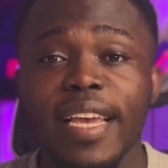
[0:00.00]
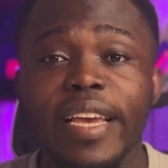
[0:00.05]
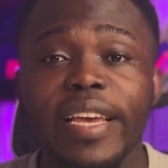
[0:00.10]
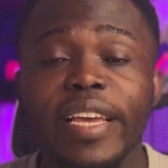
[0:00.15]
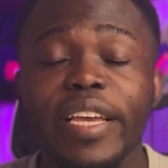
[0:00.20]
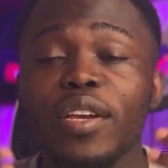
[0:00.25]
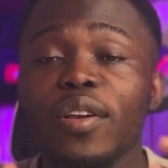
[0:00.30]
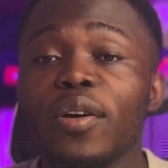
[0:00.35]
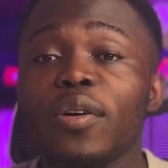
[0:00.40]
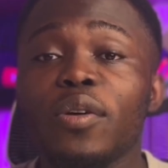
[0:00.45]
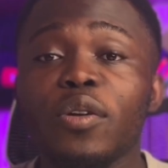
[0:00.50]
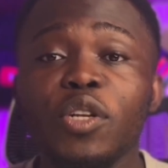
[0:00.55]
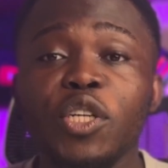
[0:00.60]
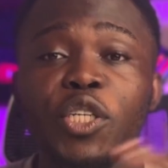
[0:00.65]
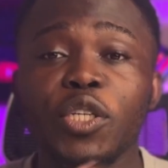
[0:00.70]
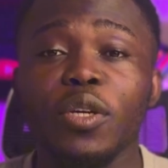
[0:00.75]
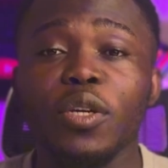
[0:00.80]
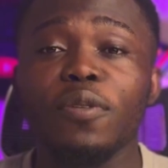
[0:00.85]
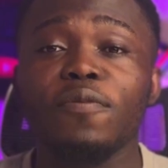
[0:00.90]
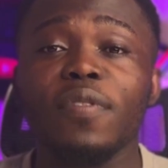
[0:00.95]
In
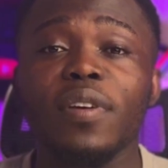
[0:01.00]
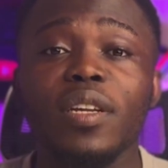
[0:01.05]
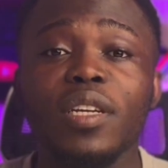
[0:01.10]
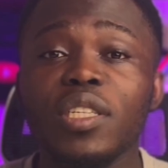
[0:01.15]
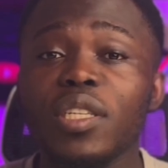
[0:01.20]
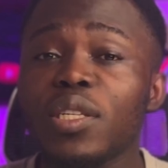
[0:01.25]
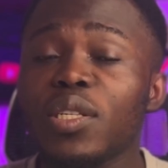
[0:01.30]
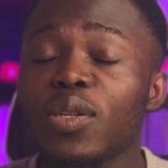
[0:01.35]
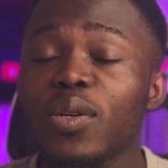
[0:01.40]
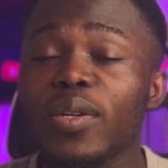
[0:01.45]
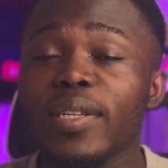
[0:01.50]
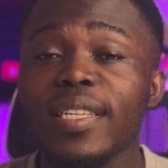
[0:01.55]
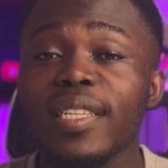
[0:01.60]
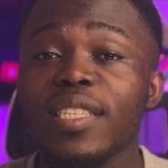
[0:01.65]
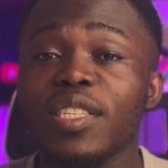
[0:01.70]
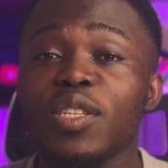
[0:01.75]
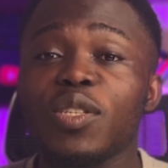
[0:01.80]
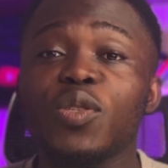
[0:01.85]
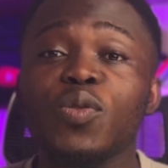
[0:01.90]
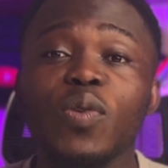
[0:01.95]
conclusion, financial success
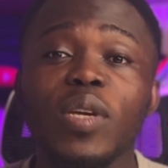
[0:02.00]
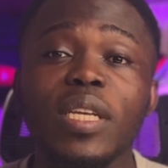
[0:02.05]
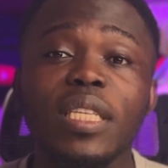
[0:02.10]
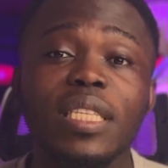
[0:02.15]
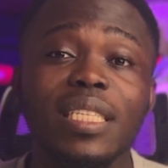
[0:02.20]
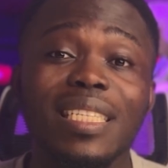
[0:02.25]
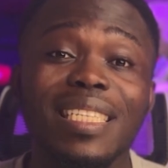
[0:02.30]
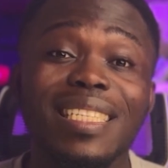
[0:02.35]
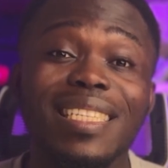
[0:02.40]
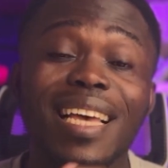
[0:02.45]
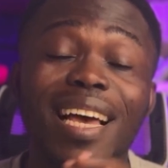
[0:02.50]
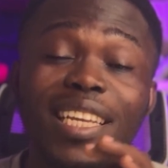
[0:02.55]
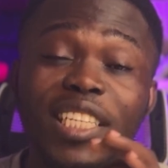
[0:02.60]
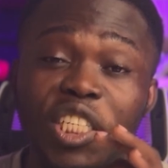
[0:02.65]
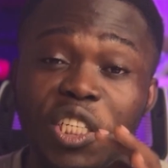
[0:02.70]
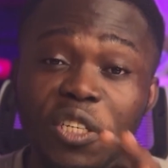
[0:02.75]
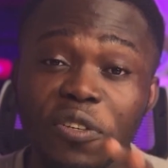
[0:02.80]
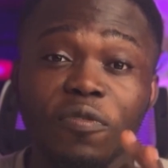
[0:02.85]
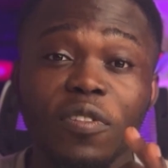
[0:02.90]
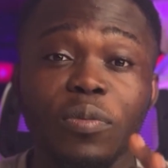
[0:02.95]
in your 20s is
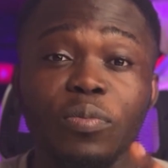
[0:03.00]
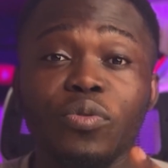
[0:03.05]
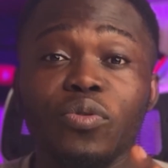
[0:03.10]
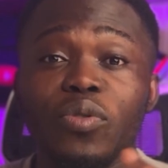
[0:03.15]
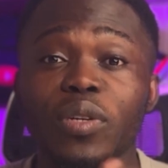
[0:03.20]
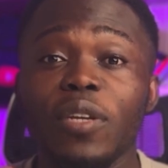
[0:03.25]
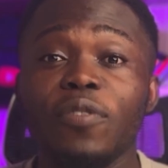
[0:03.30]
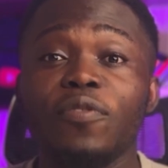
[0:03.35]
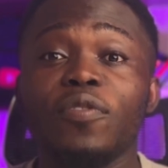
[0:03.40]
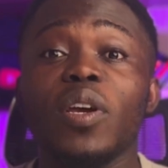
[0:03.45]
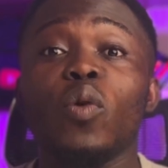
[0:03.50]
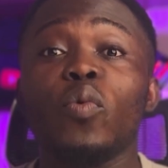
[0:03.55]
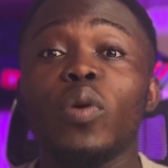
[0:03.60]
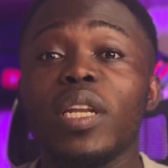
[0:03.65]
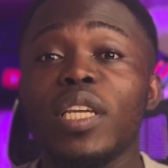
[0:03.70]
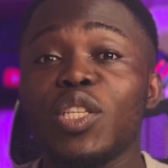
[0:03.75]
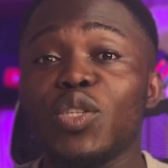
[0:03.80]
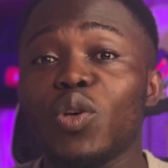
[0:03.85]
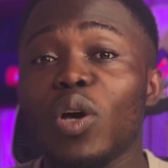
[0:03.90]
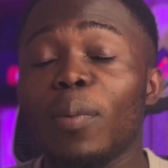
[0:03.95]
achievable if you are
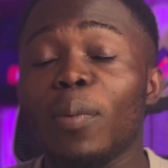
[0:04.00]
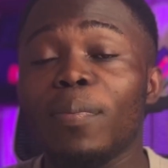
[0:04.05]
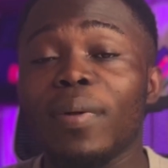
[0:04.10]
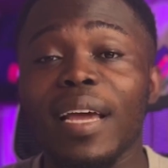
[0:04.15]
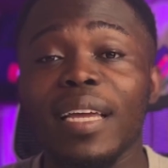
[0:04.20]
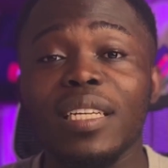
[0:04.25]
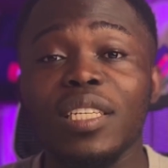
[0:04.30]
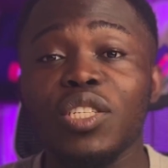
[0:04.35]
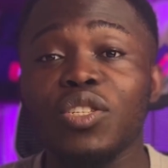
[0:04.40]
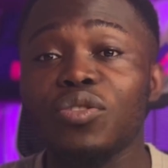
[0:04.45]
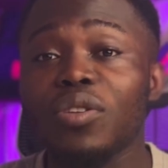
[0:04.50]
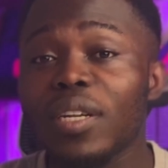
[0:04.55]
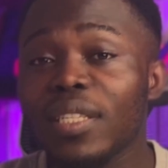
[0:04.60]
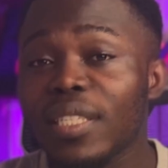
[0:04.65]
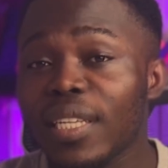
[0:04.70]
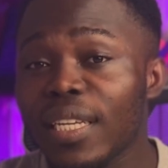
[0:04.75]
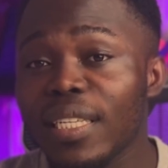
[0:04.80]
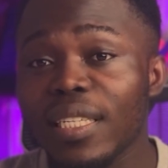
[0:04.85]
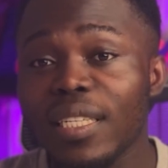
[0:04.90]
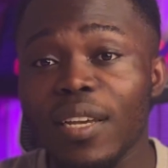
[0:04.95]
willing to apply the
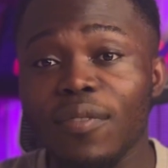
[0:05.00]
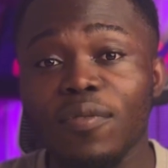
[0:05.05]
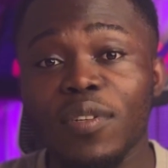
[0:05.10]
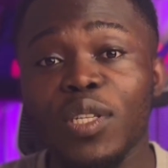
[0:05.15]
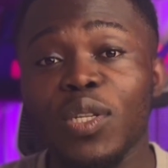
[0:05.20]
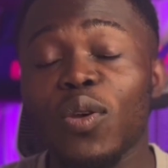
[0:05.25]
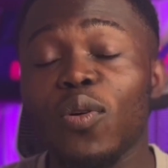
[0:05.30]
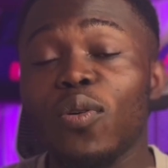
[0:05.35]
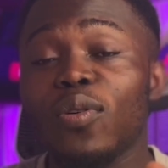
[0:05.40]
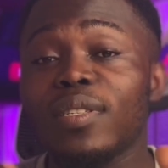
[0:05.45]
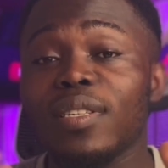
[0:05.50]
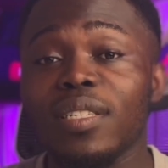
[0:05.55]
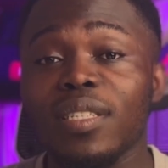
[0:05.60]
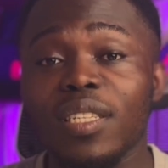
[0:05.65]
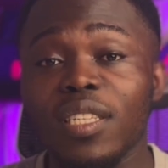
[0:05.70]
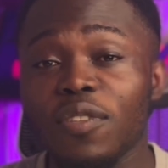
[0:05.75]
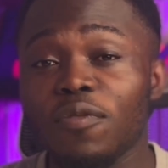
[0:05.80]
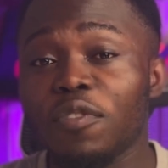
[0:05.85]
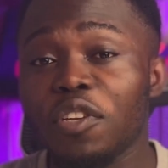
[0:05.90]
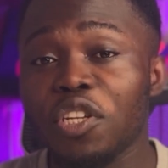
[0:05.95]
strategies I've discussed in
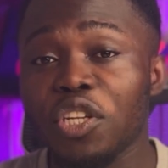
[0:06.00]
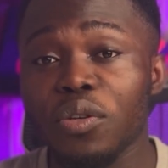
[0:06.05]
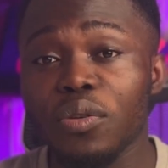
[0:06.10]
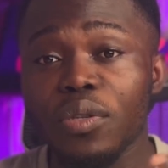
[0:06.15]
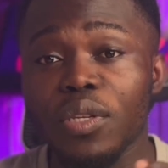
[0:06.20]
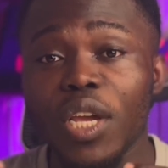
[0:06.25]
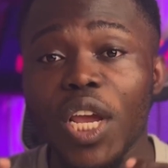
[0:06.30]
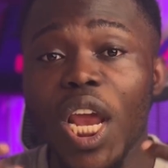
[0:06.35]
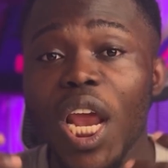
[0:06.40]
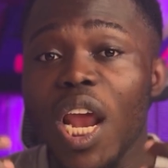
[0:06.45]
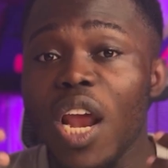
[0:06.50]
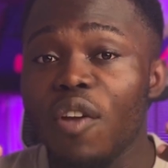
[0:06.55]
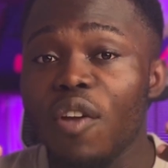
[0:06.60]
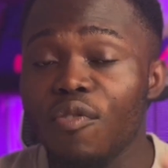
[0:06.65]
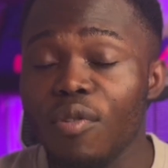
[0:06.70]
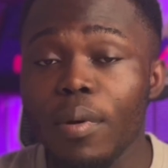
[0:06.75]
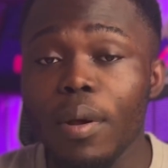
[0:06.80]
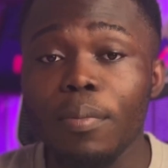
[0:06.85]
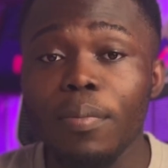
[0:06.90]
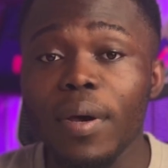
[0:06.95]
these videos.
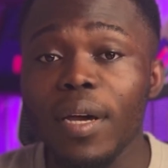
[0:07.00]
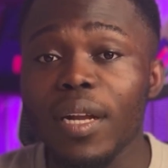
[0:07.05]
Remember